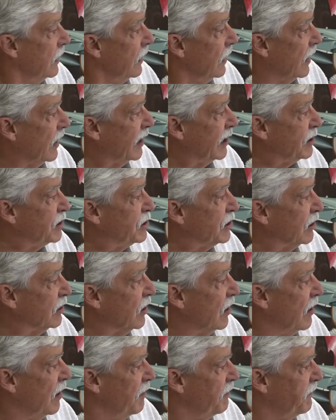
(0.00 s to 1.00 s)
I took
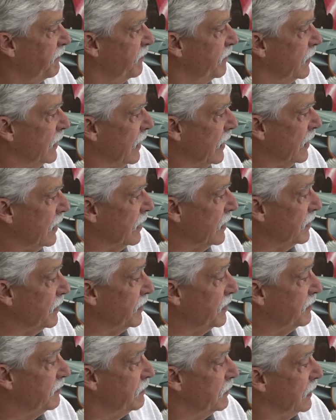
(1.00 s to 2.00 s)
off,
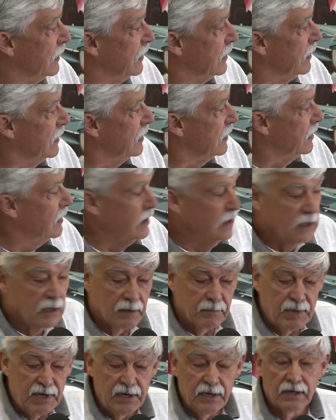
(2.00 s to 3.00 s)
and
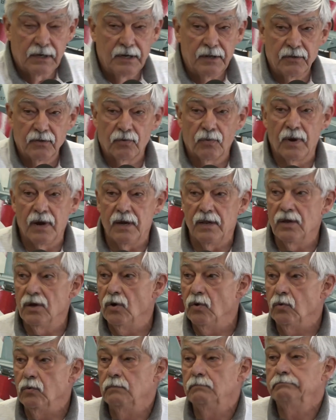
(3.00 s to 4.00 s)
immediately the
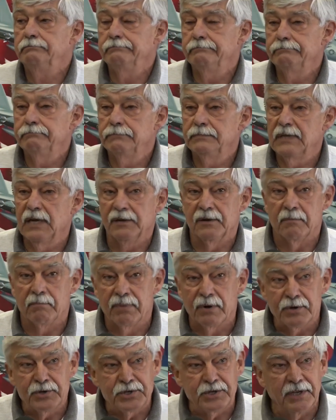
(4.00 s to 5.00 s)
radio kind of
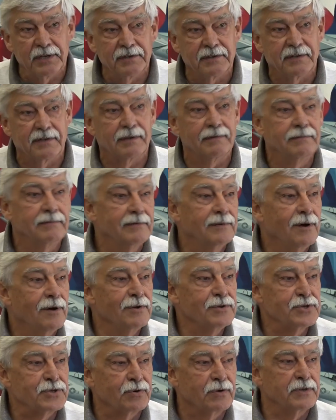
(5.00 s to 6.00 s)
burst into
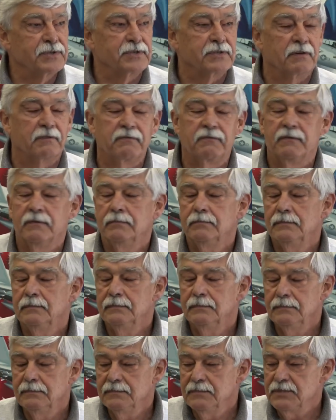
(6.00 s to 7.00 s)
all sorts of
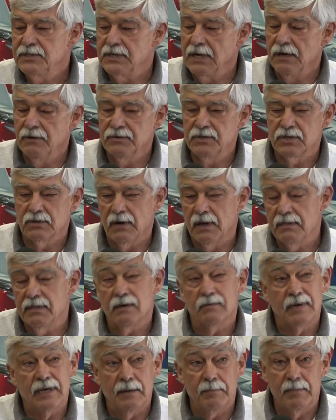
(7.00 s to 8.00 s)
sounds, so I
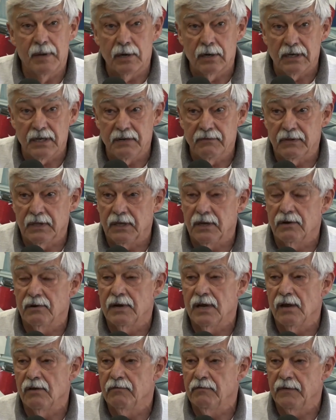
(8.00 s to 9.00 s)
thought, well, I better leave the gear
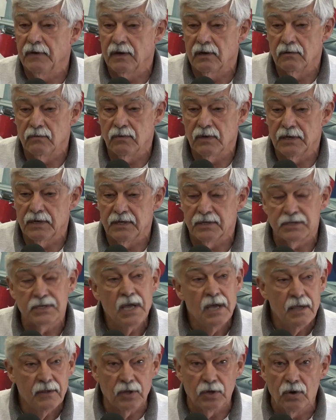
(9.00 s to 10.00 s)
down and figure out what it is.
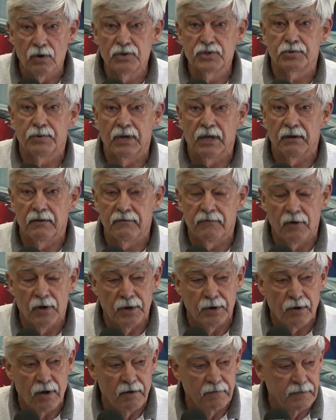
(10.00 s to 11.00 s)
The nose wheel had
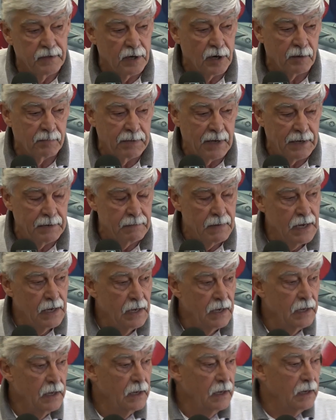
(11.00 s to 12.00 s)
fallen off the airplane,
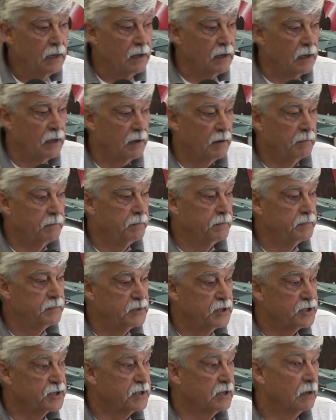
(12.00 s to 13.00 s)

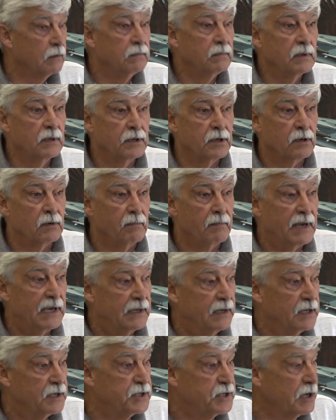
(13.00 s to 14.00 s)
just a little
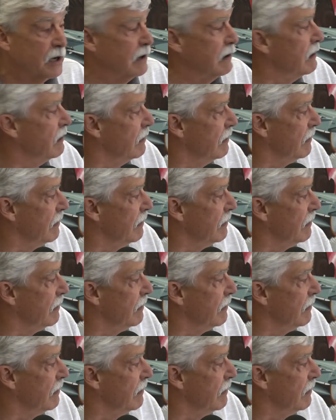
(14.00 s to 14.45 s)
maintenance error.